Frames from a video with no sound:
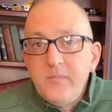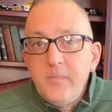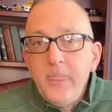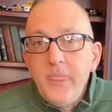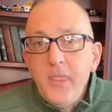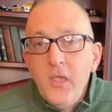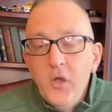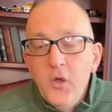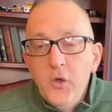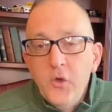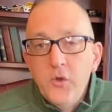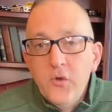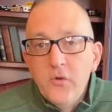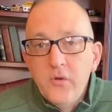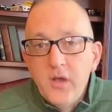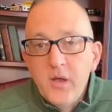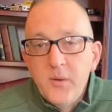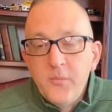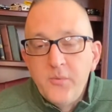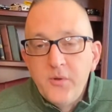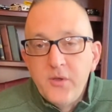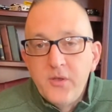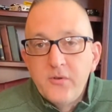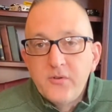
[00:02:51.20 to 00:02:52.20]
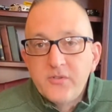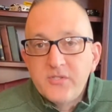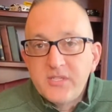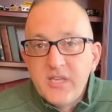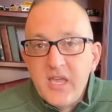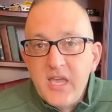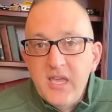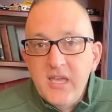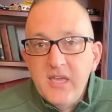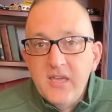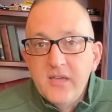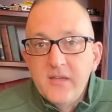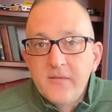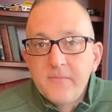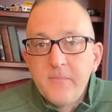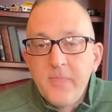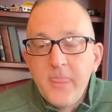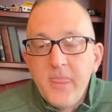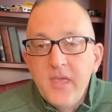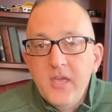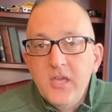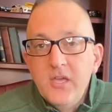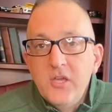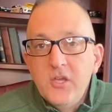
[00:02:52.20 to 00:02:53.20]
Owner-operators can
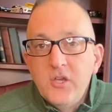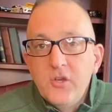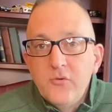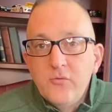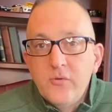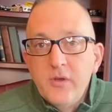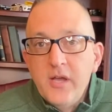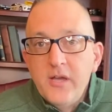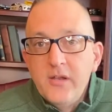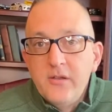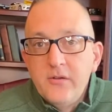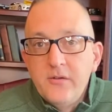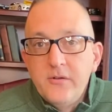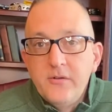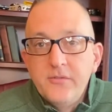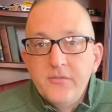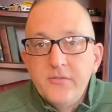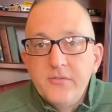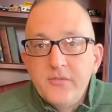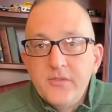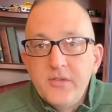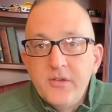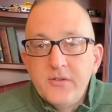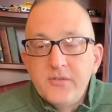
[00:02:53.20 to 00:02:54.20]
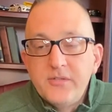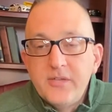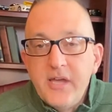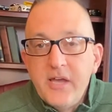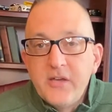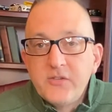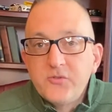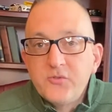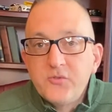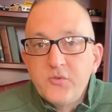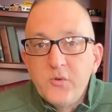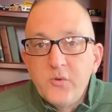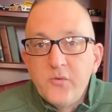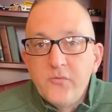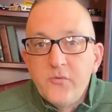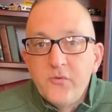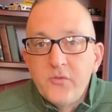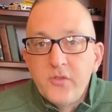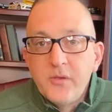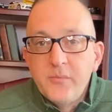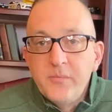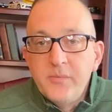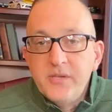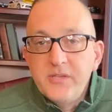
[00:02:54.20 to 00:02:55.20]
write on their tax return for
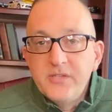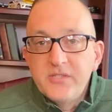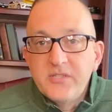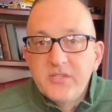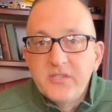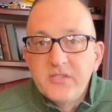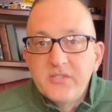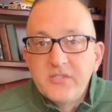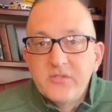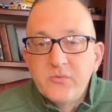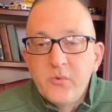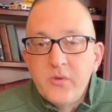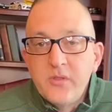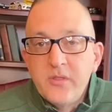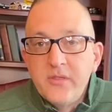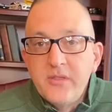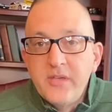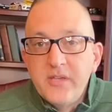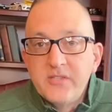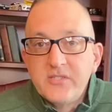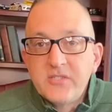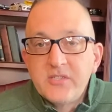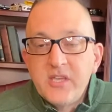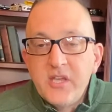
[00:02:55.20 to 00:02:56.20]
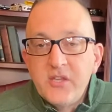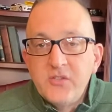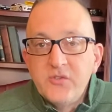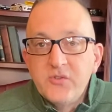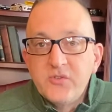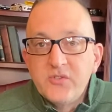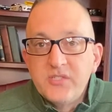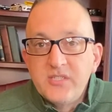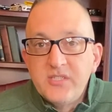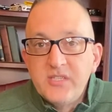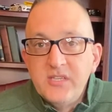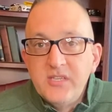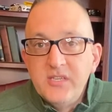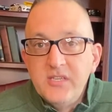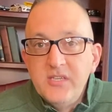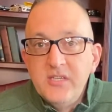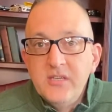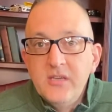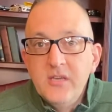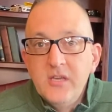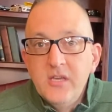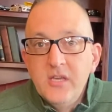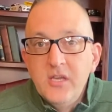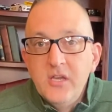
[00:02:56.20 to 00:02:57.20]
their business, whether that's Schedule
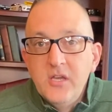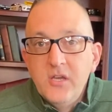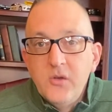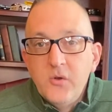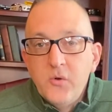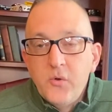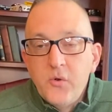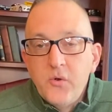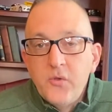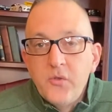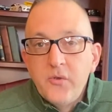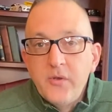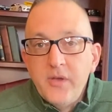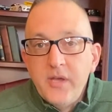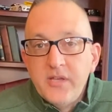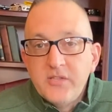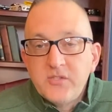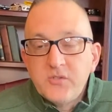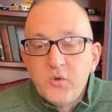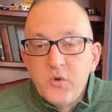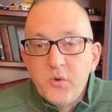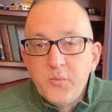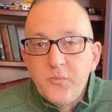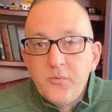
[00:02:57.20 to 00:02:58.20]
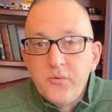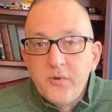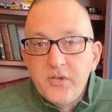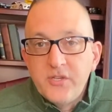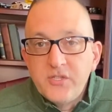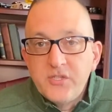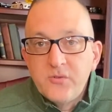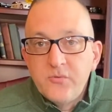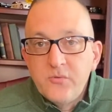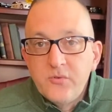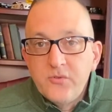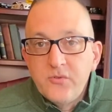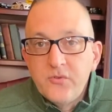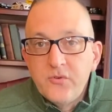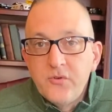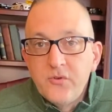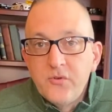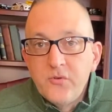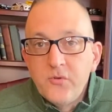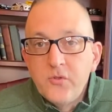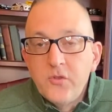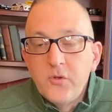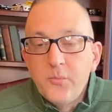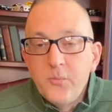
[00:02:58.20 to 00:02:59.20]
C, or their S corporation return,
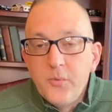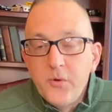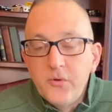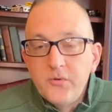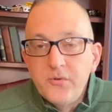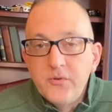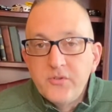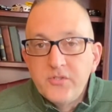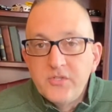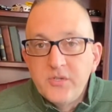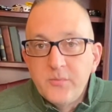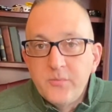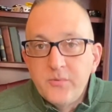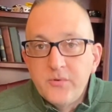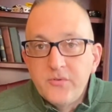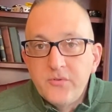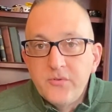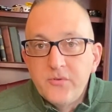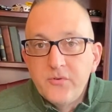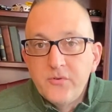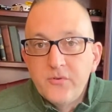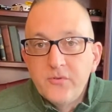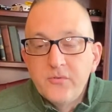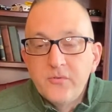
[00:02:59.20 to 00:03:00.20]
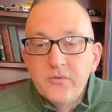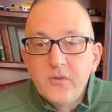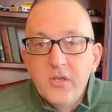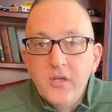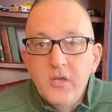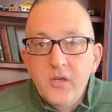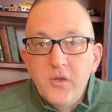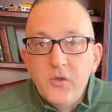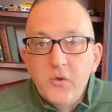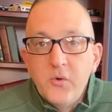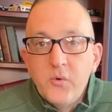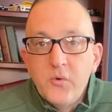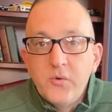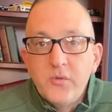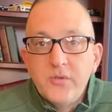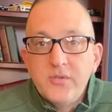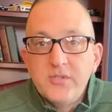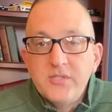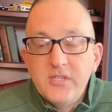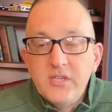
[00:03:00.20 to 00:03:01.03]
or their partnership return, or their C